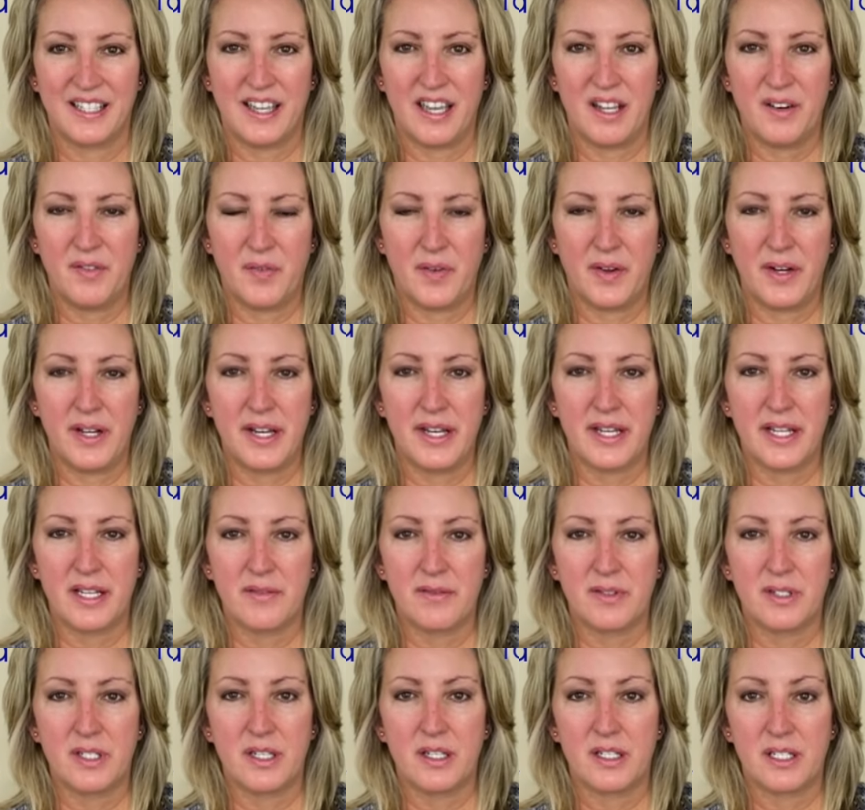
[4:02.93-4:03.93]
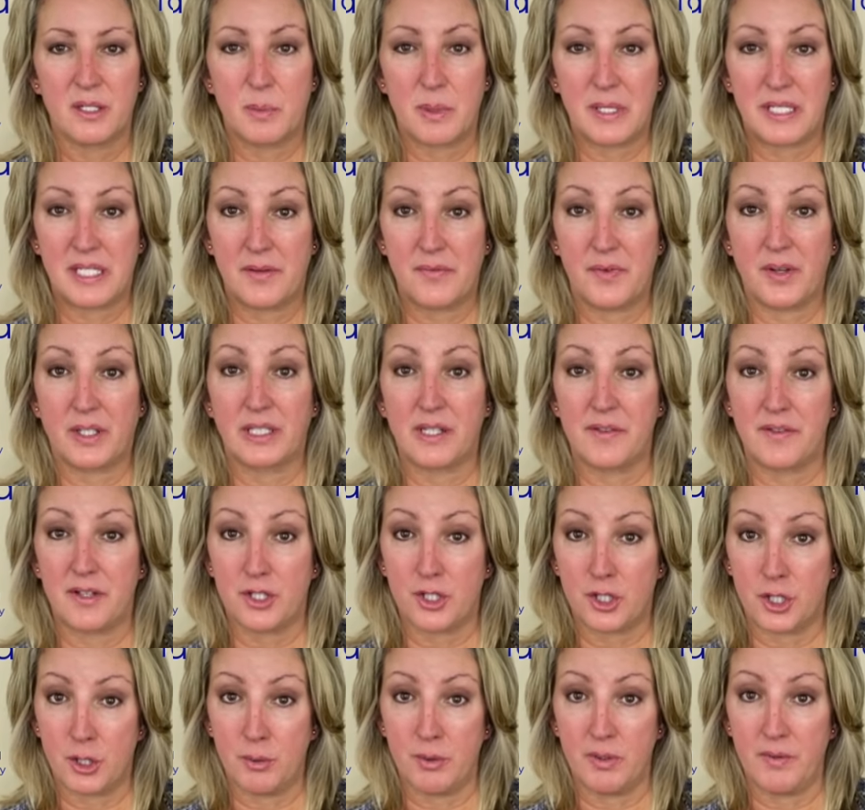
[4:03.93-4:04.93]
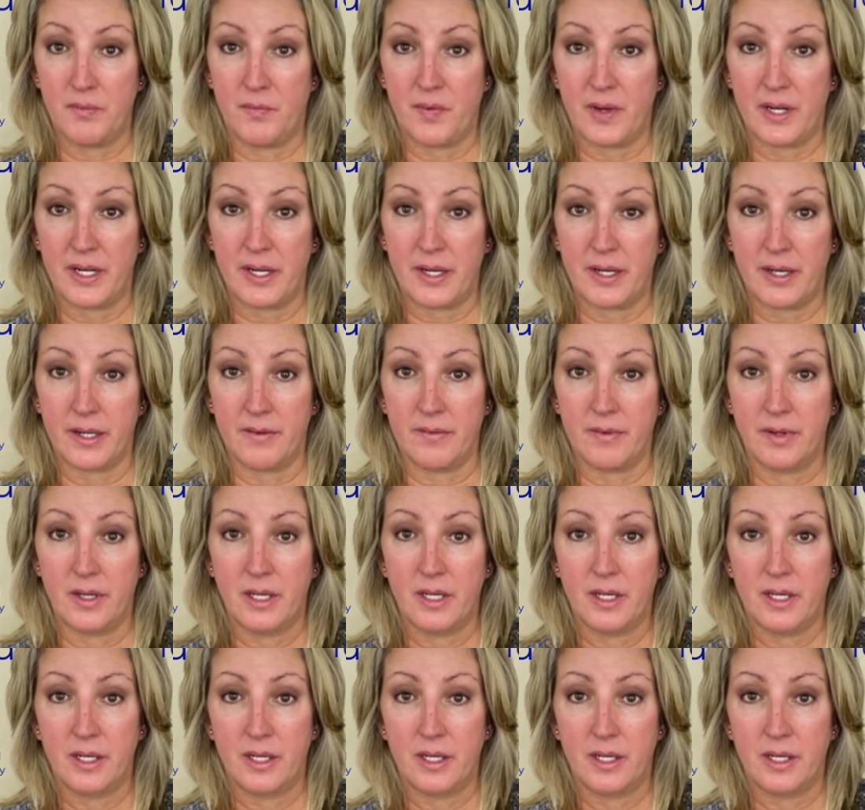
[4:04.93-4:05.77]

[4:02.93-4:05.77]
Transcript: Infinitives, specifically the to-infinitive,